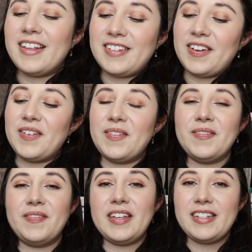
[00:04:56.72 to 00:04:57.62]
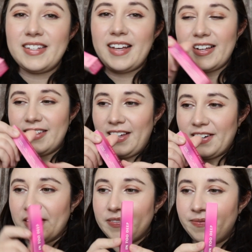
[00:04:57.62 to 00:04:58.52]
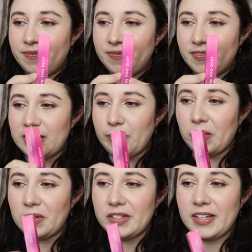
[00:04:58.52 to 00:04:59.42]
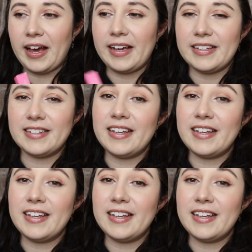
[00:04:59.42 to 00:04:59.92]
So this size here, small little size,